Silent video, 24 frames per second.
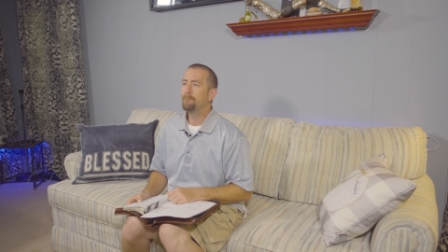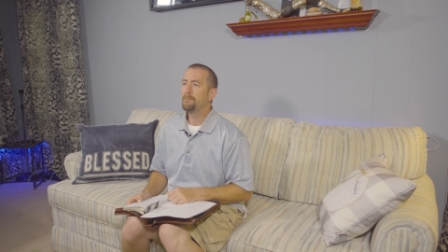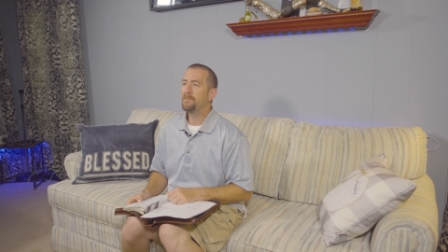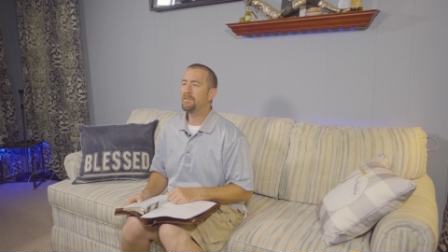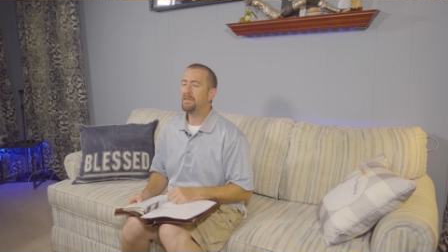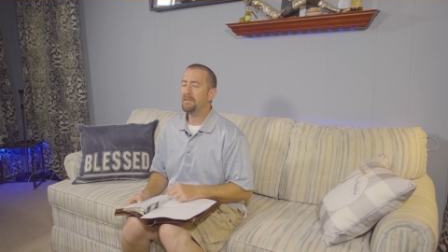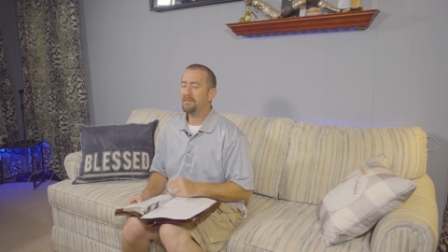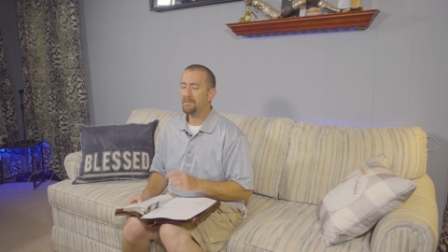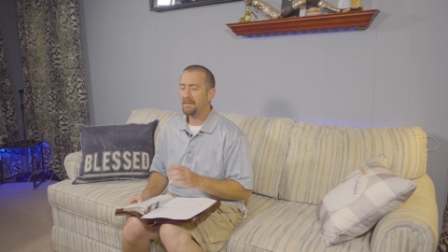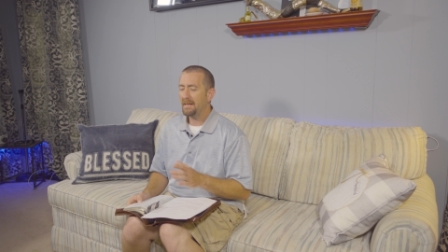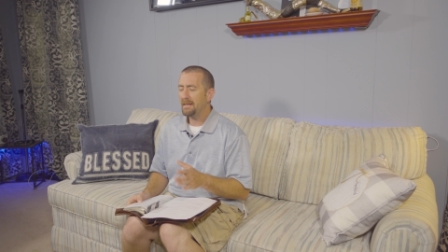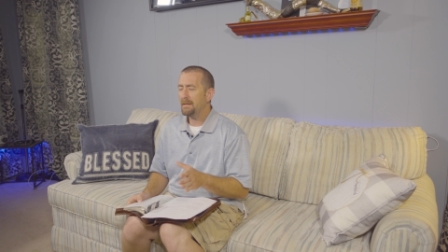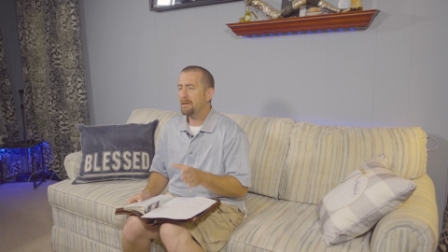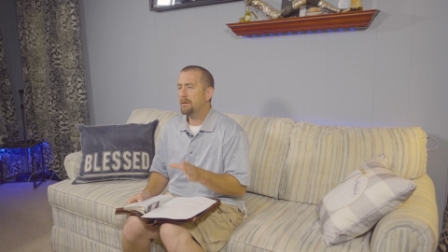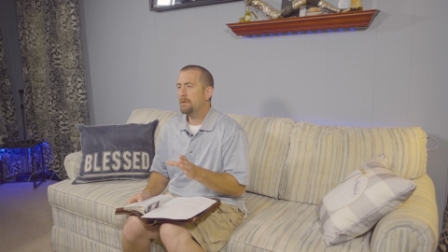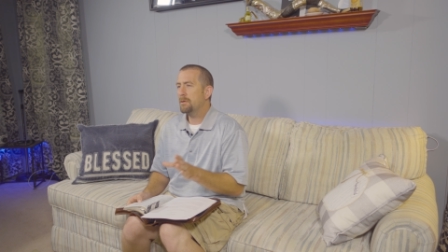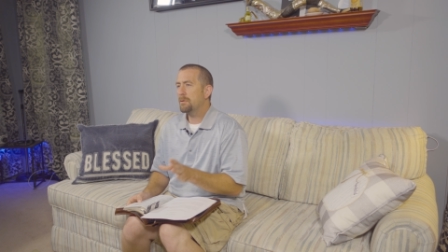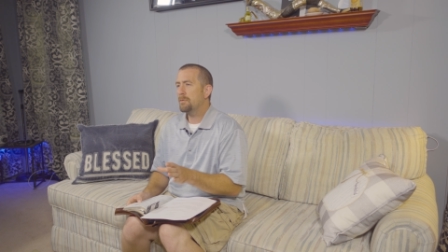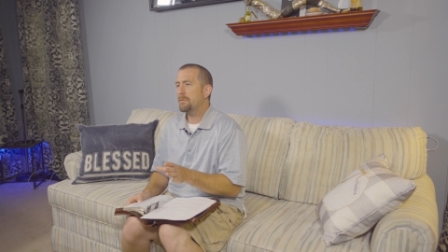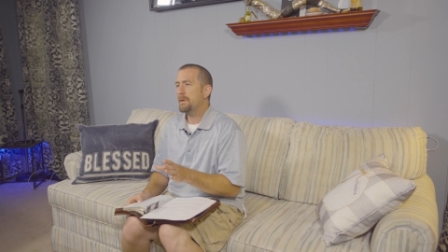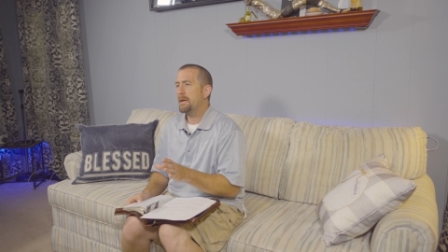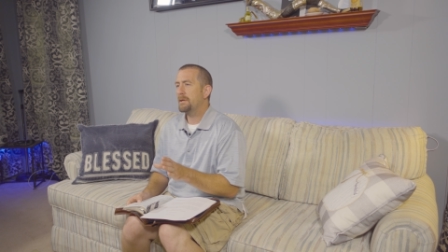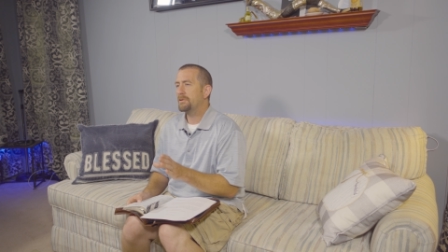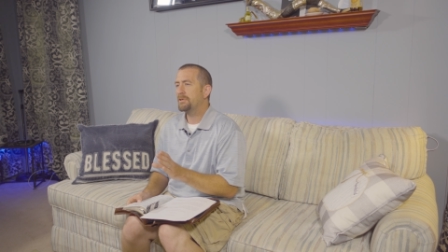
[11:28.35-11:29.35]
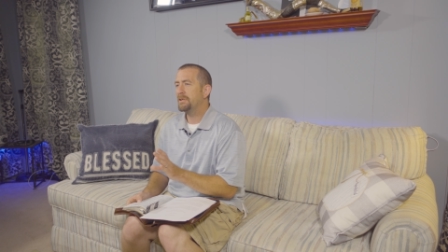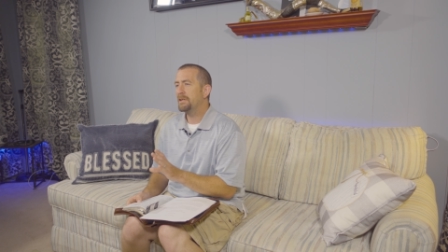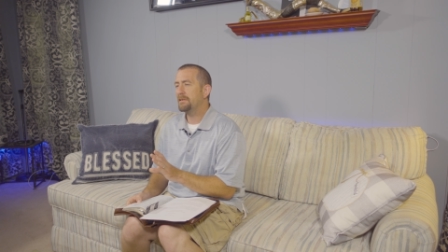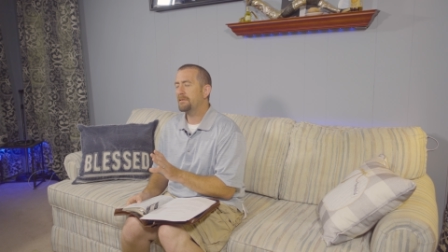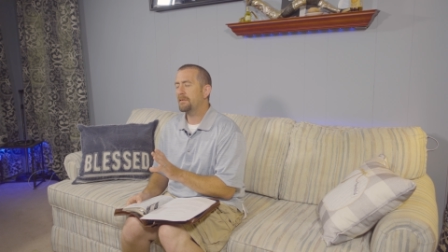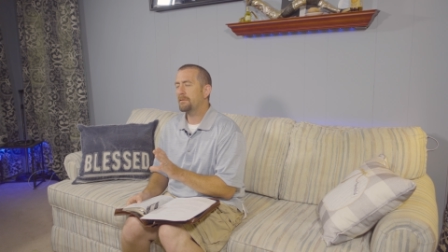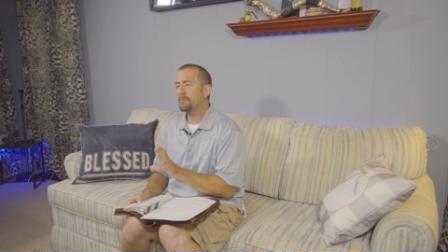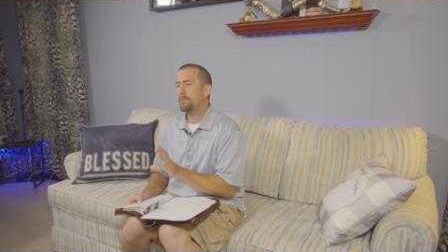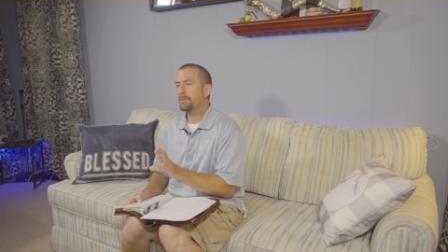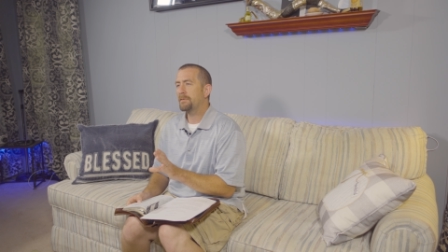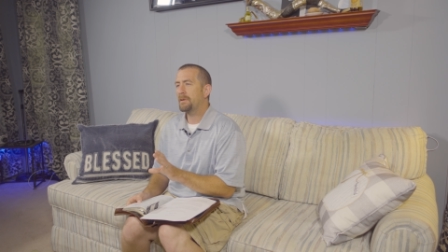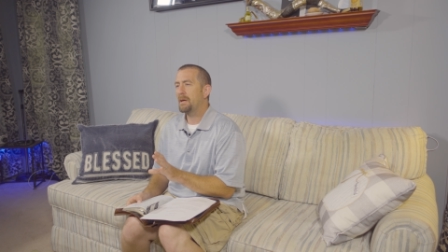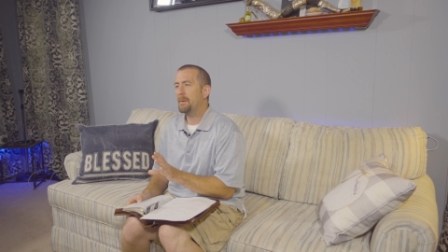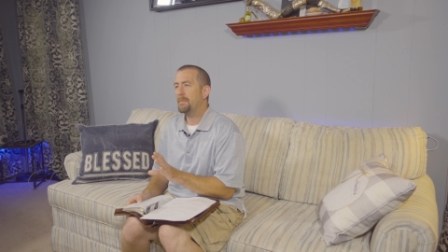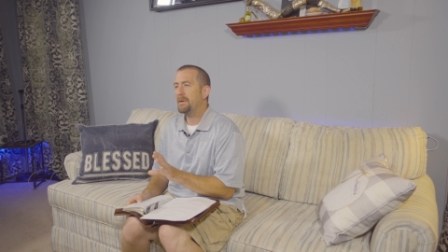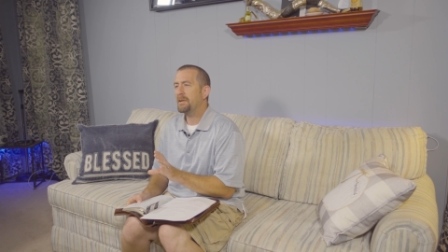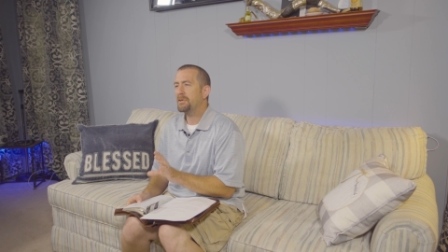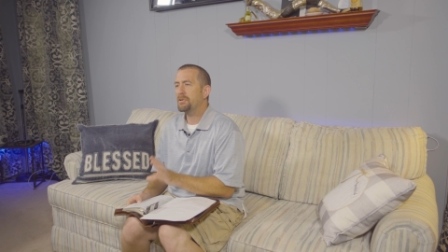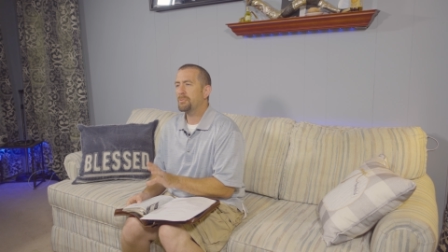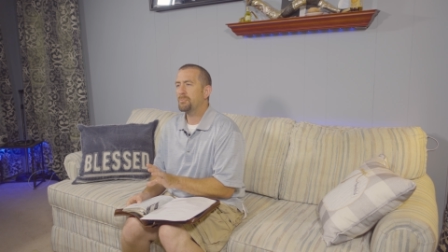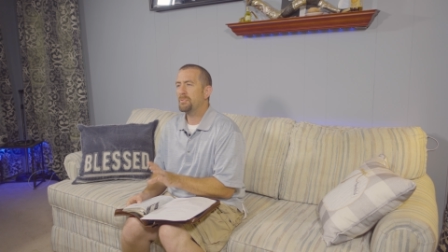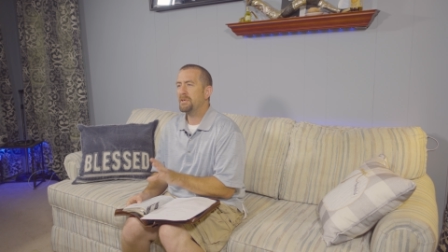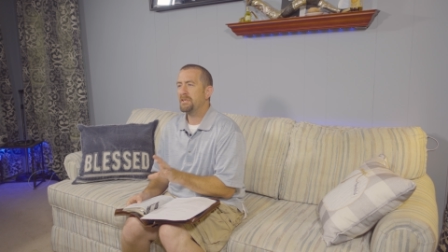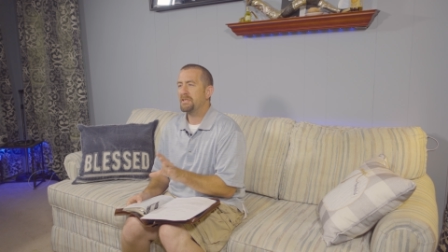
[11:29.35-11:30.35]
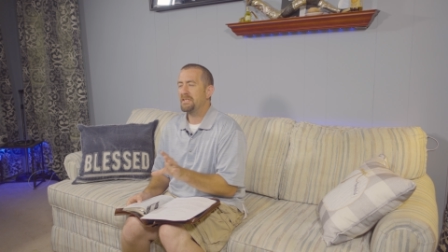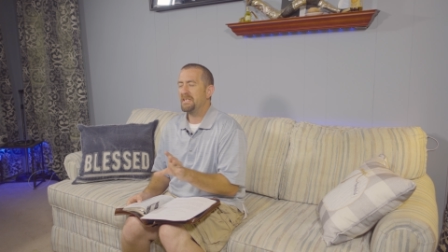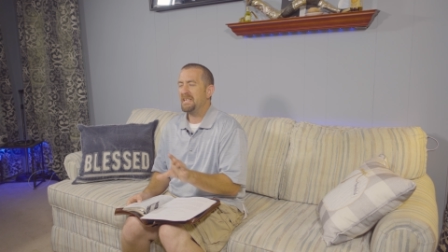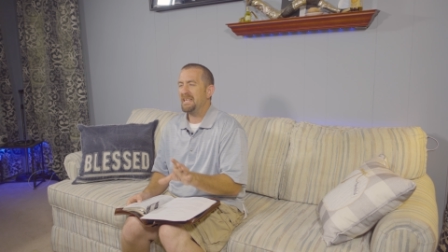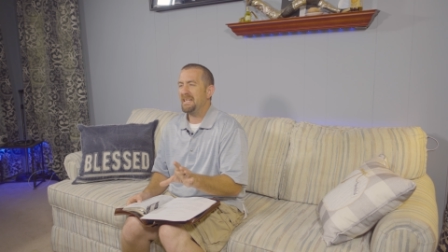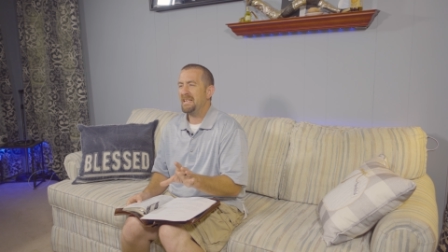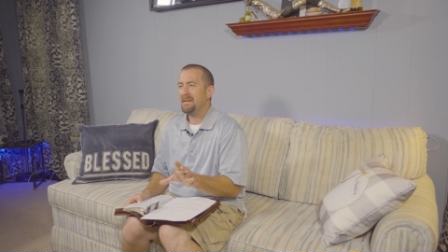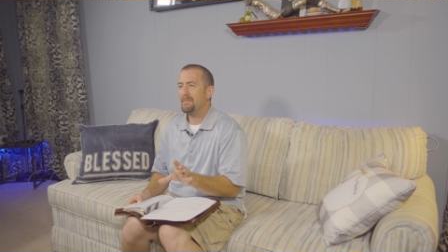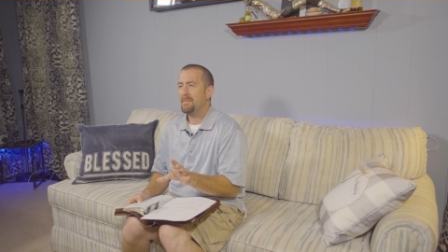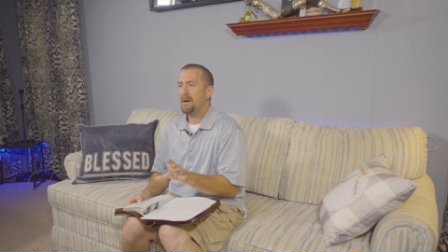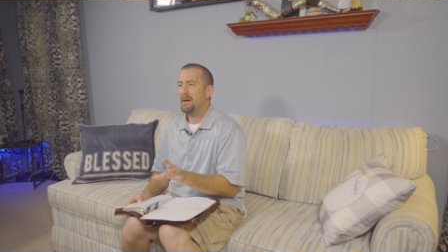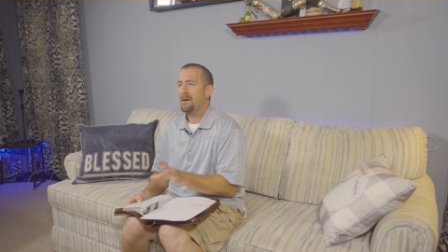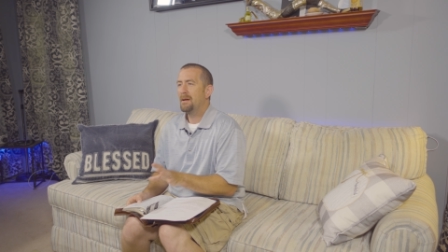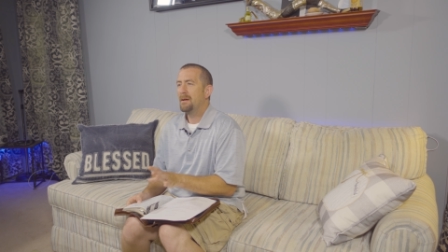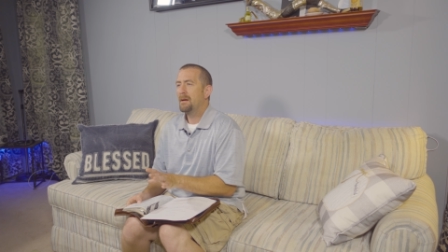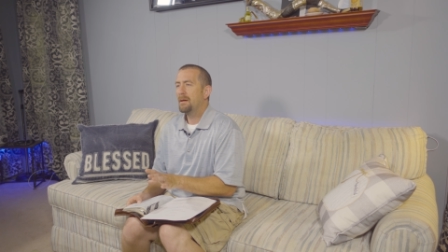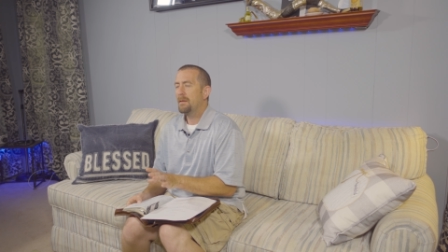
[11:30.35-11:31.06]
See, Satan knew that Jesus was coming to redeem